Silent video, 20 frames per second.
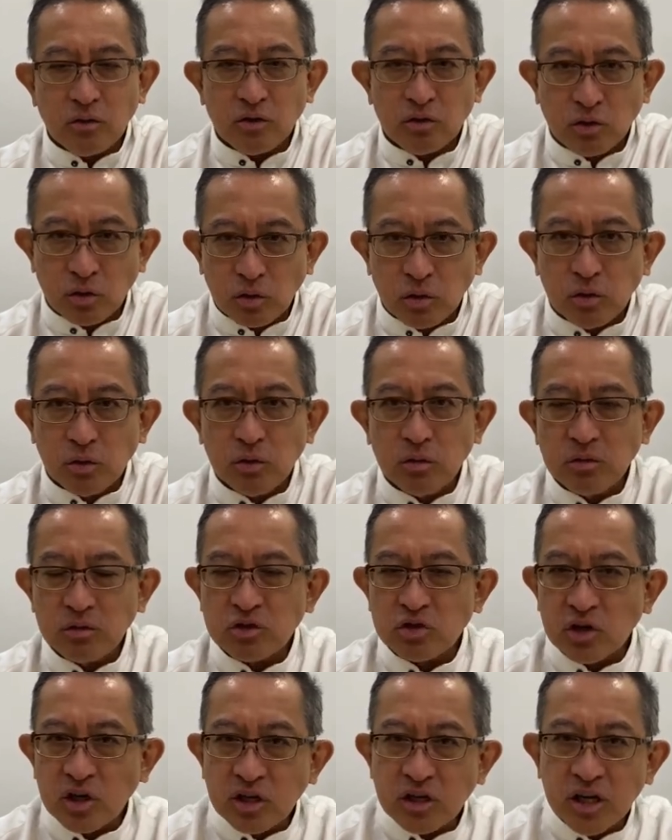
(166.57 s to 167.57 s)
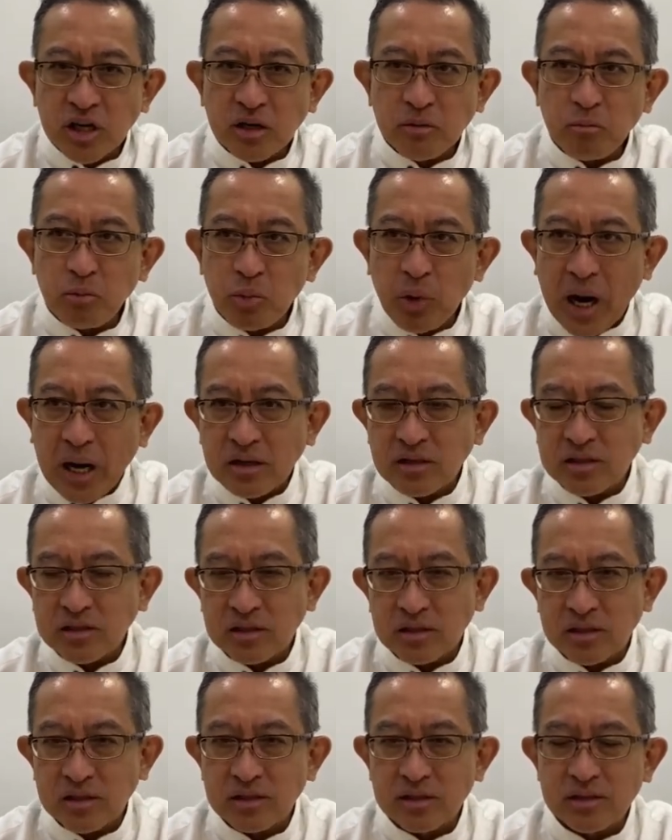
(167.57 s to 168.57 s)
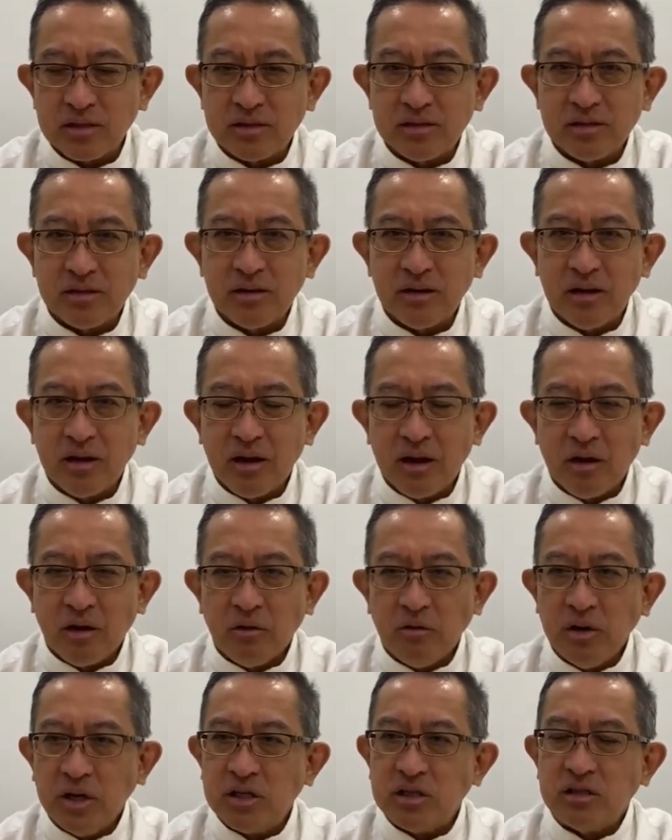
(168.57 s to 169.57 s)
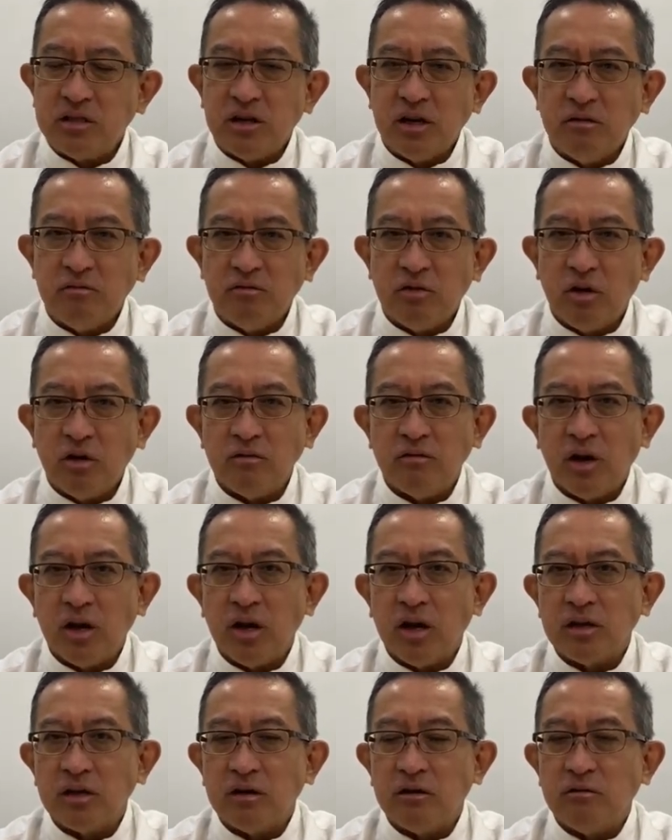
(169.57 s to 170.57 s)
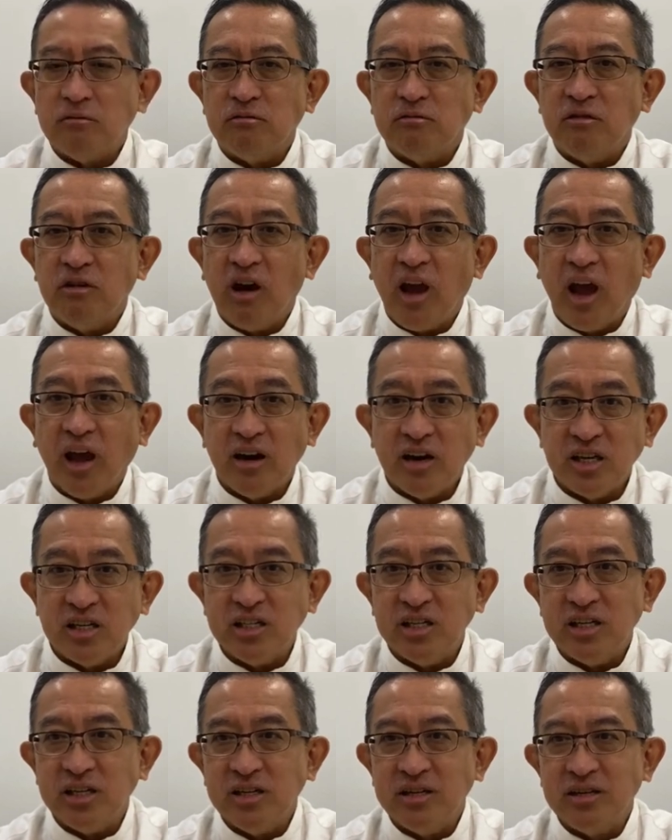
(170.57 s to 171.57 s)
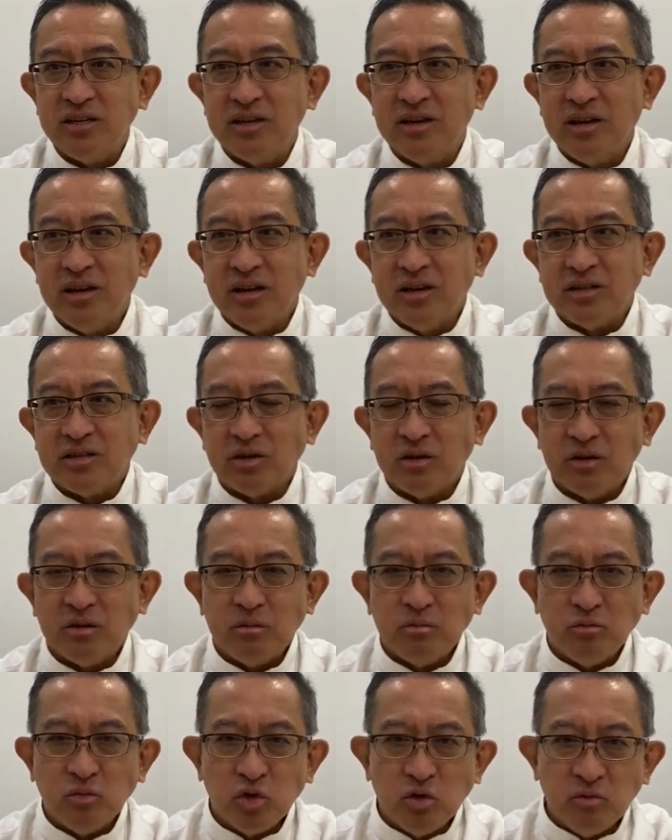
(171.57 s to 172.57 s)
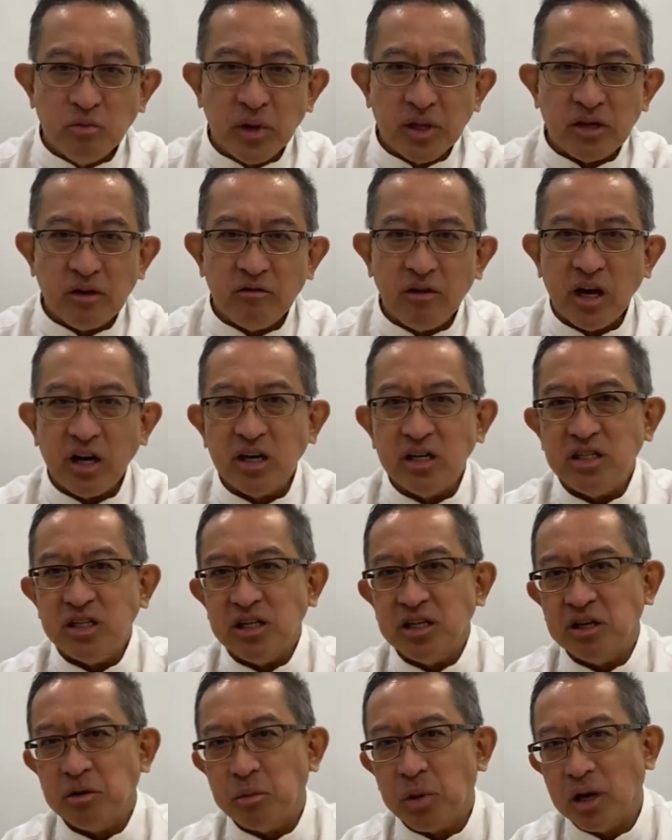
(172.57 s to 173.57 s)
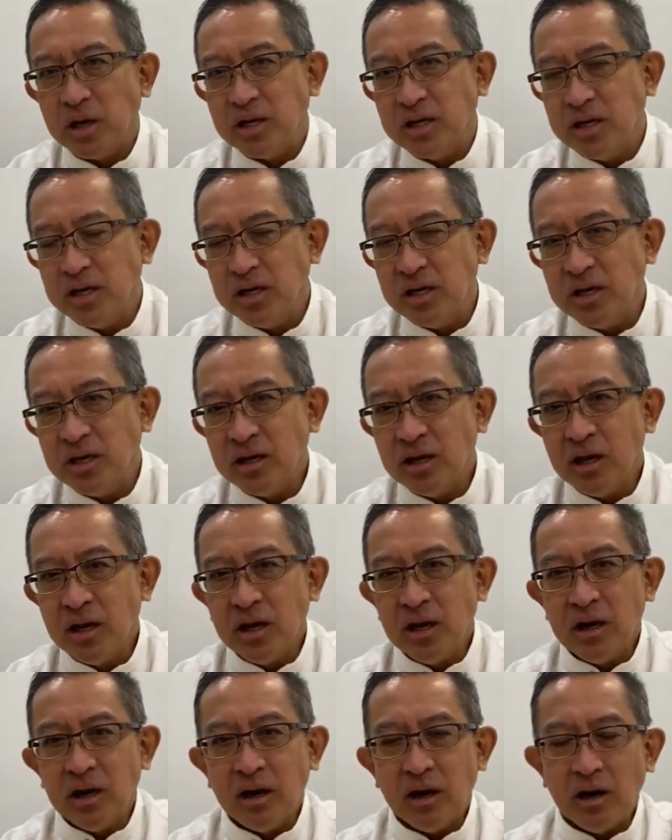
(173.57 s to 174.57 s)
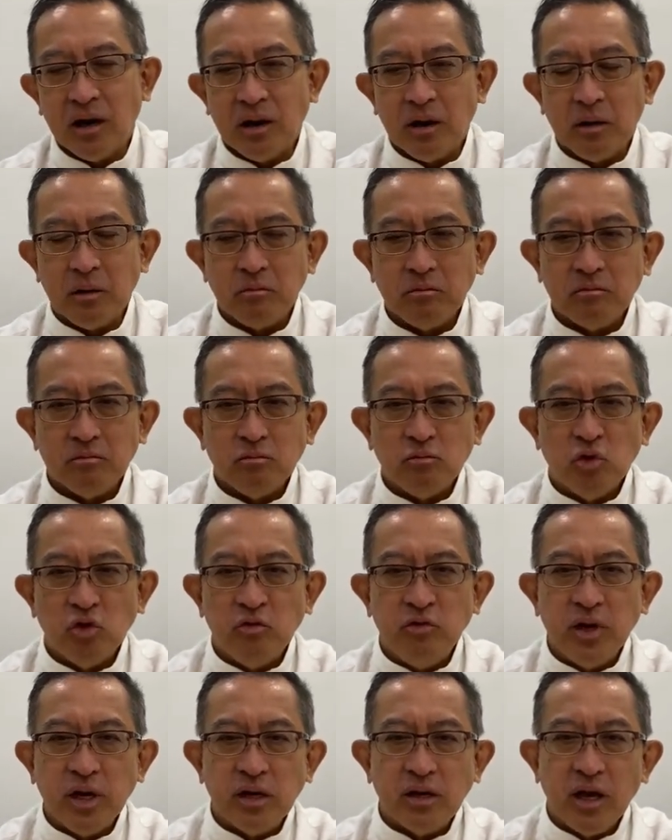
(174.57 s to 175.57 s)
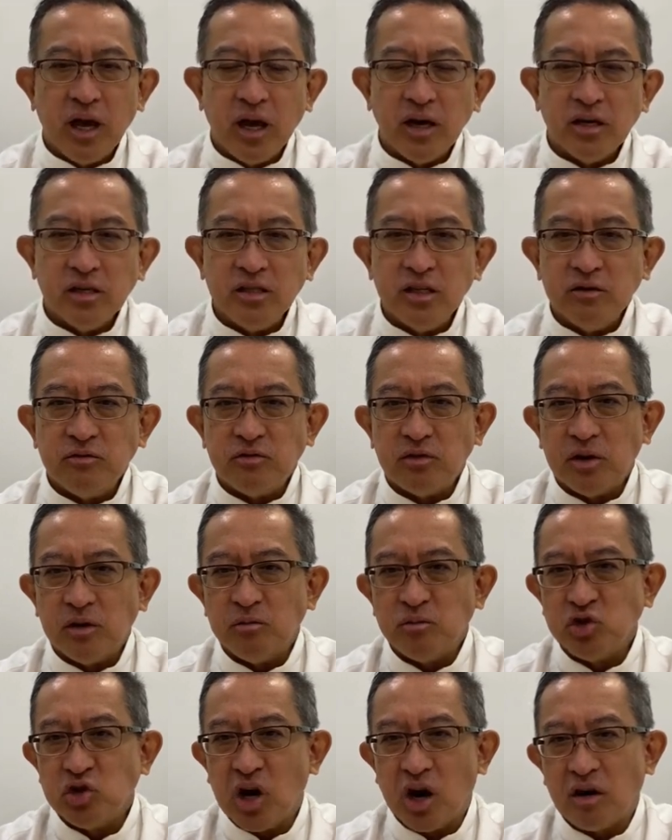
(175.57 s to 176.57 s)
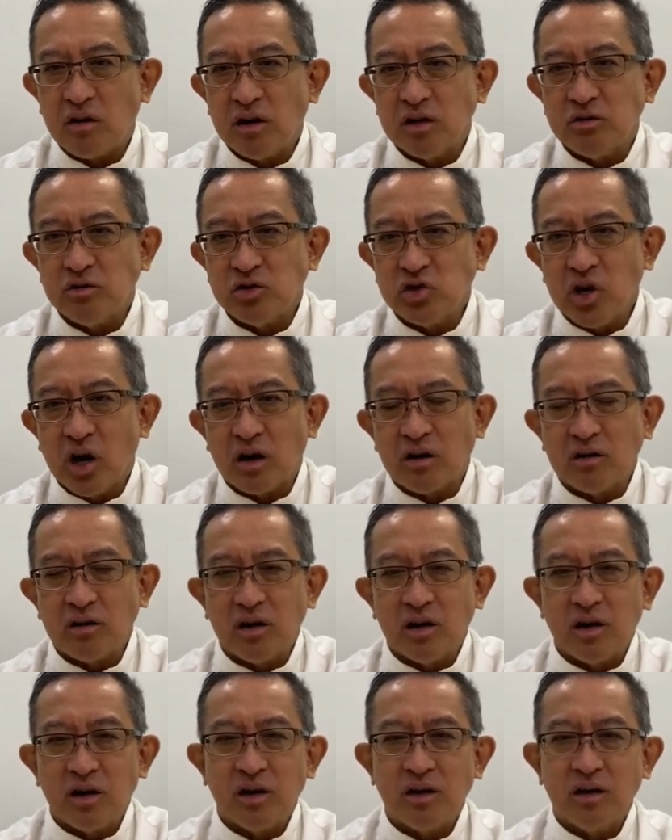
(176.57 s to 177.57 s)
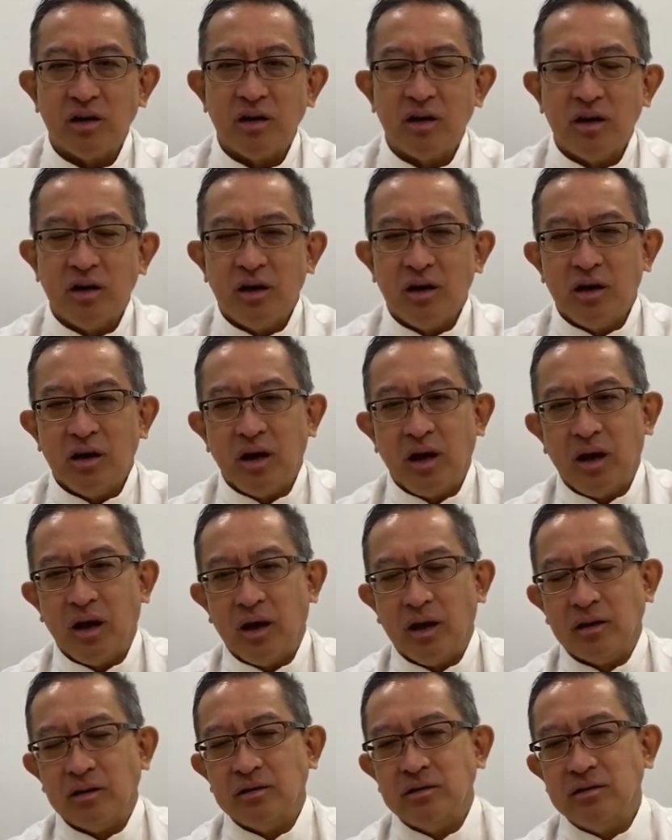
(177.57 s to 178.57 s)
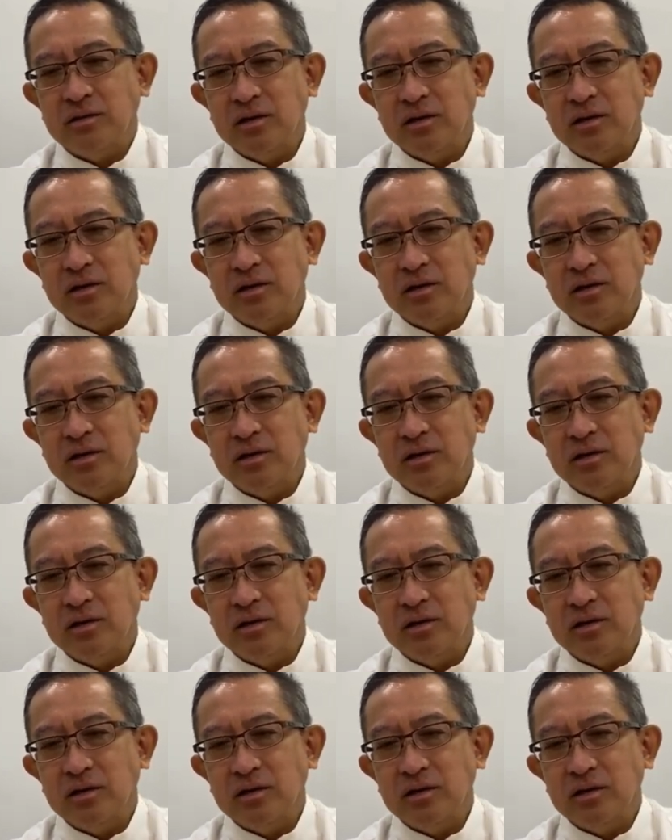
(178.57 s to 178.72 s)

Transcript: through certain practices which involve a lot of energy. So movement of energy in the body, moving the energy from chakra to chakra, and